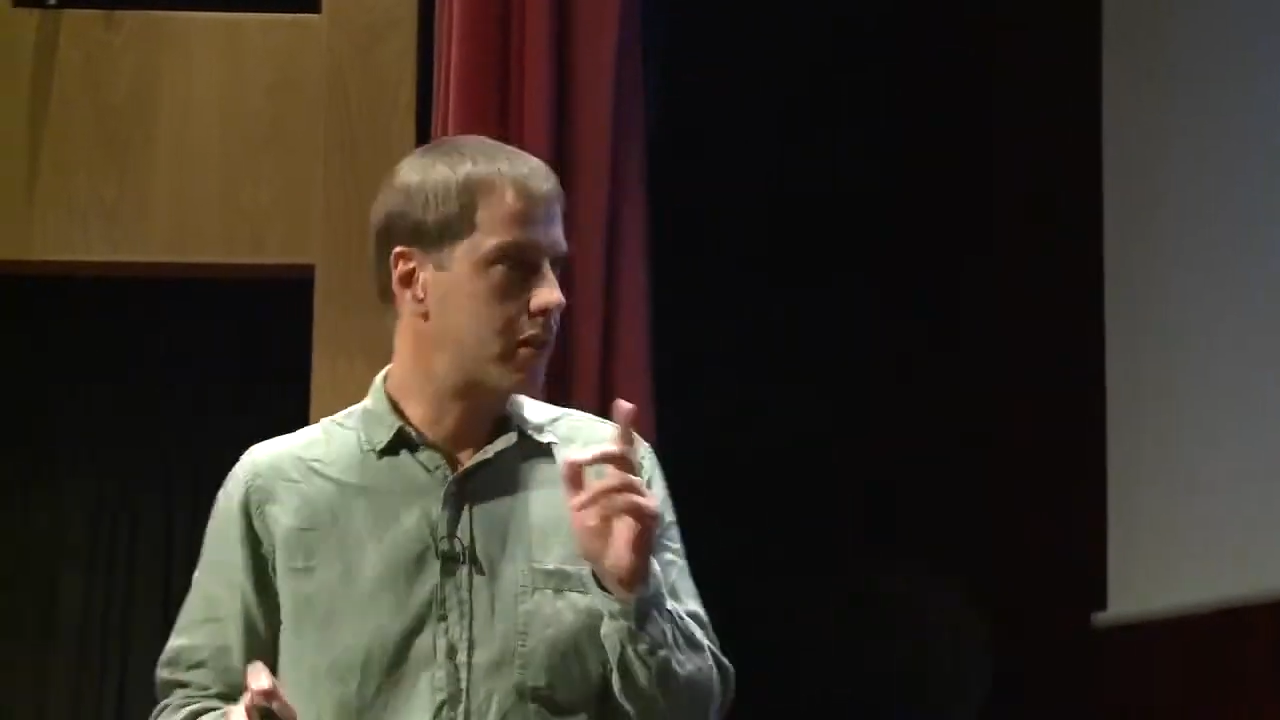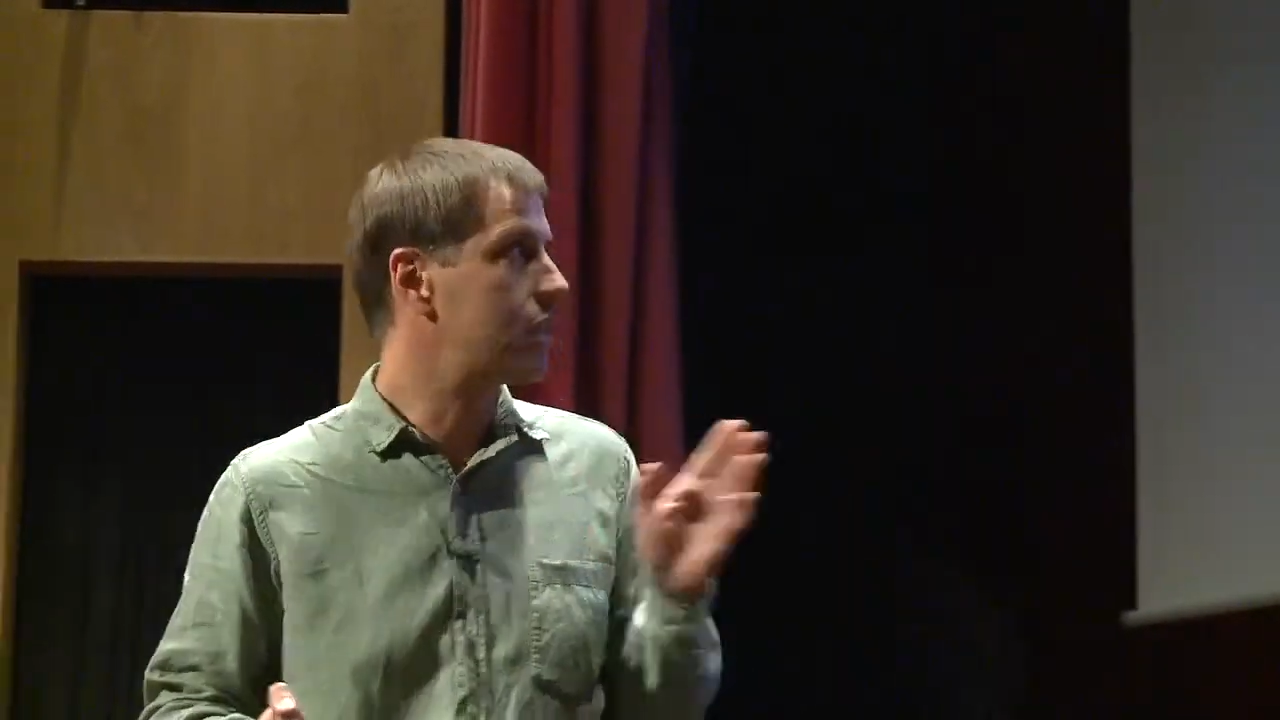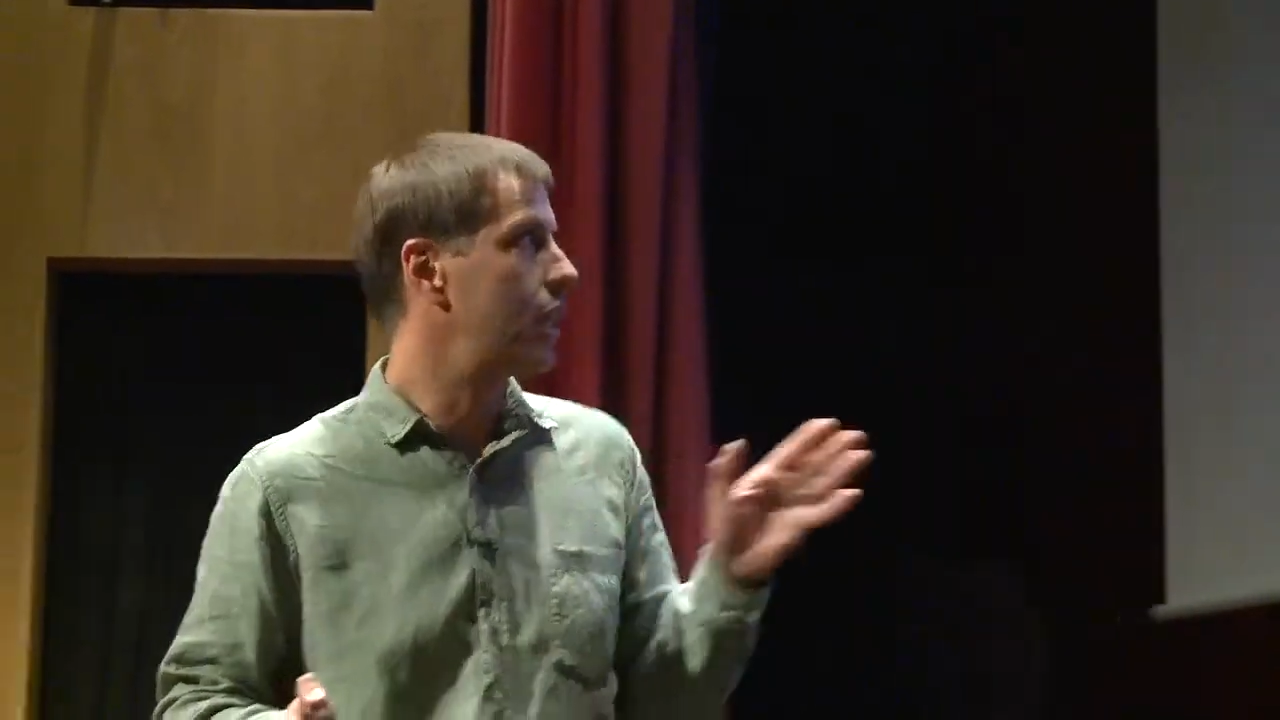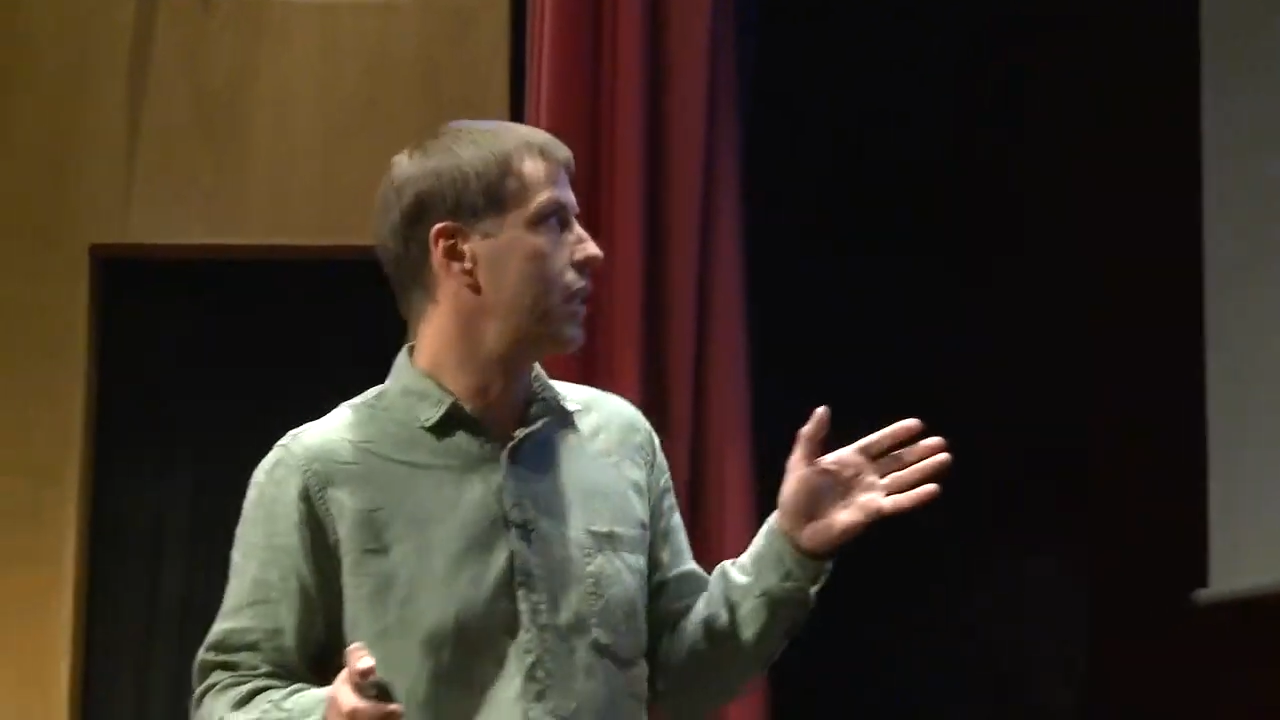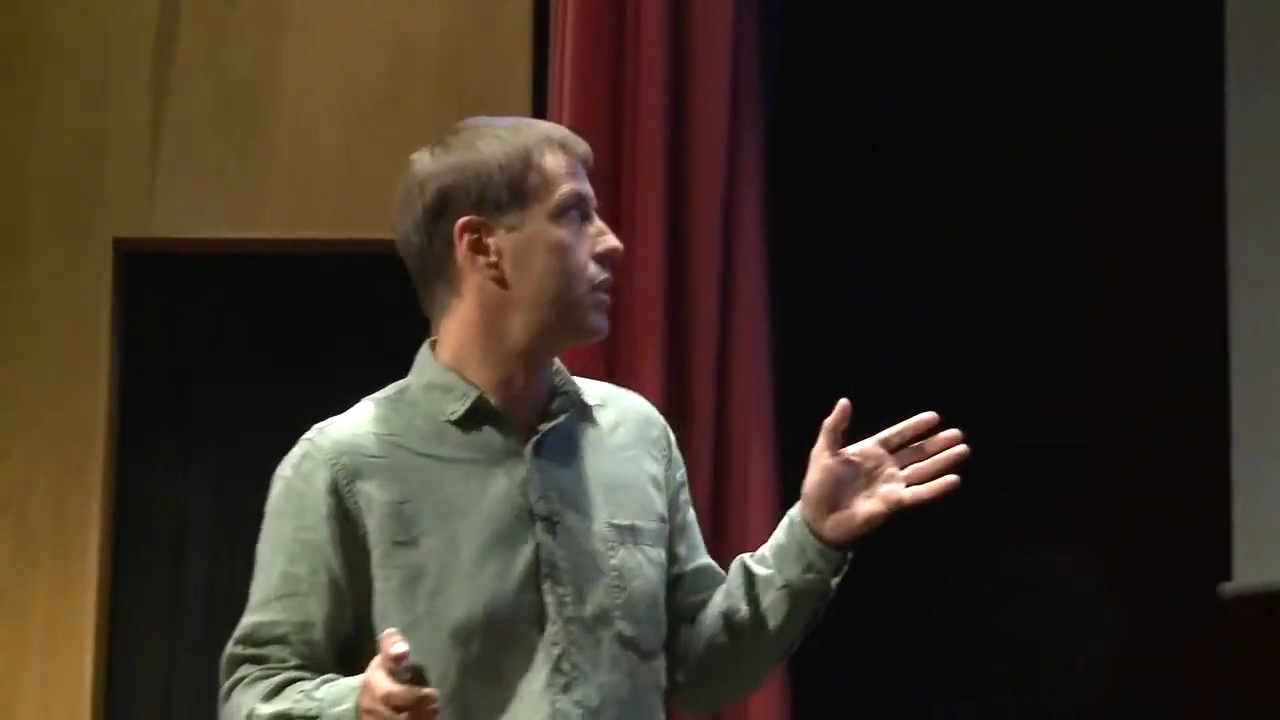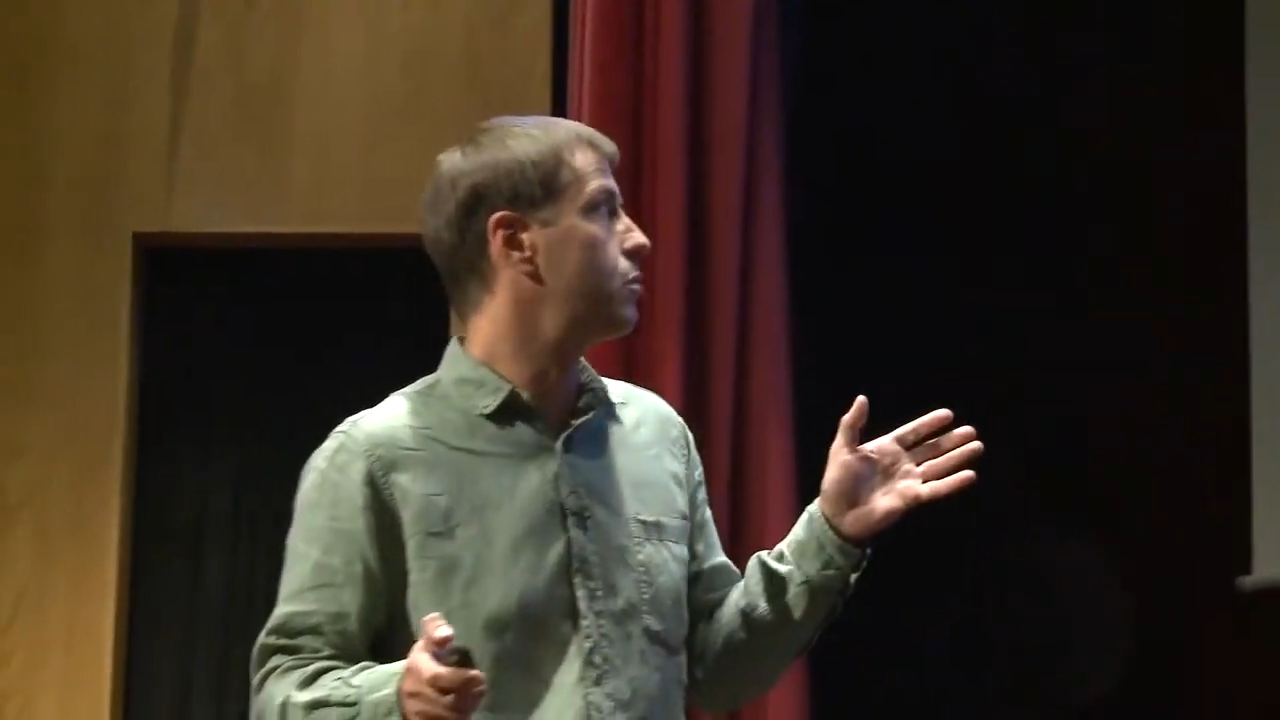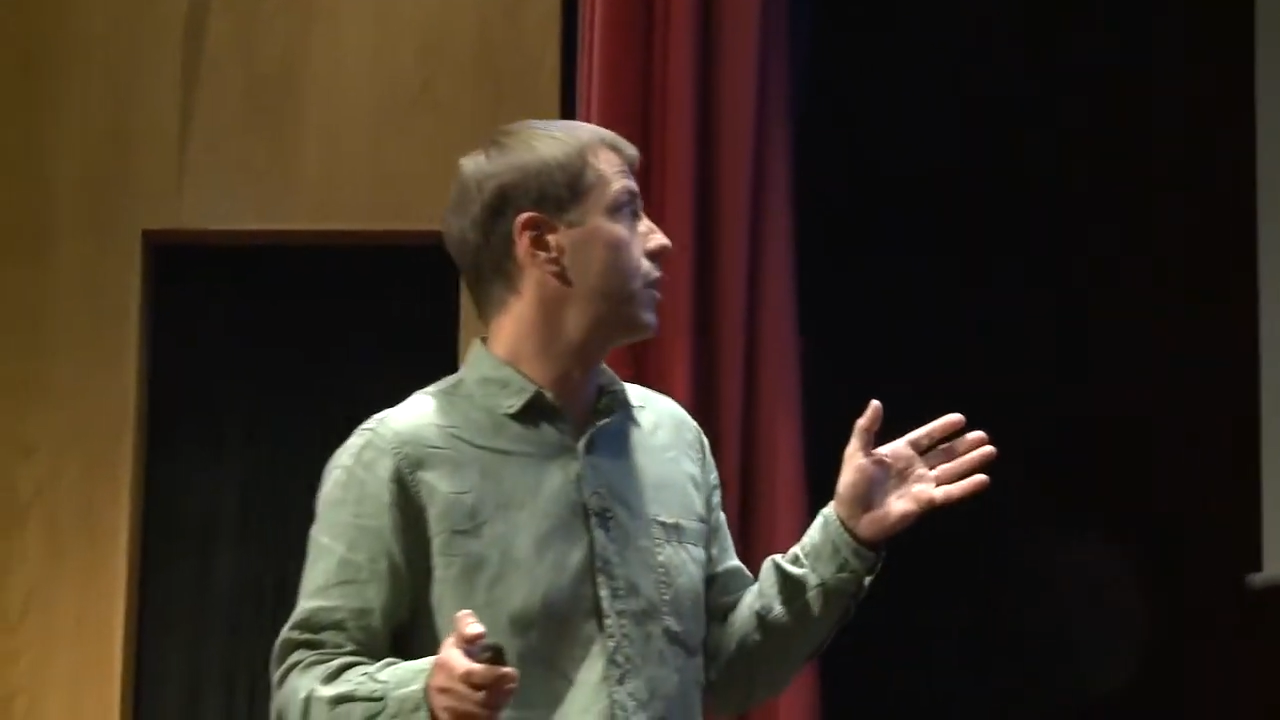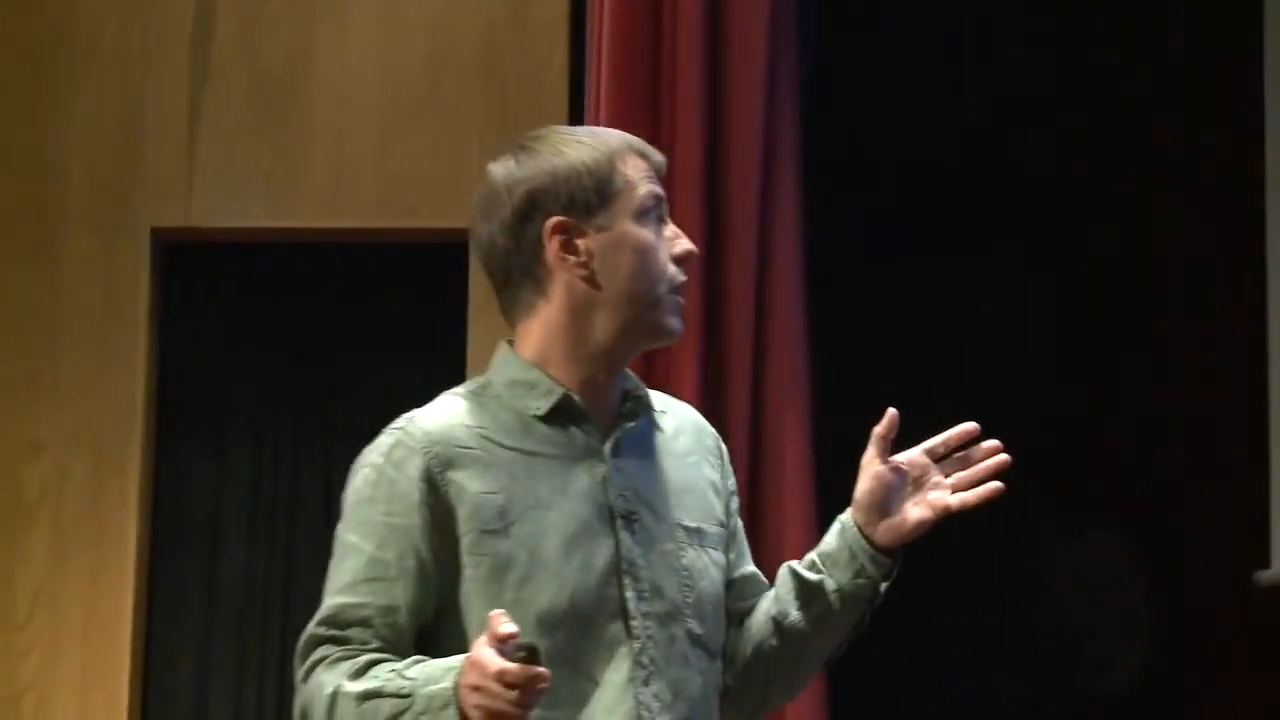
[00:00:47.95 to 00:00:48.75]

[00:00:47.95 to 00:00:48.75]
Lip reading: thing to say is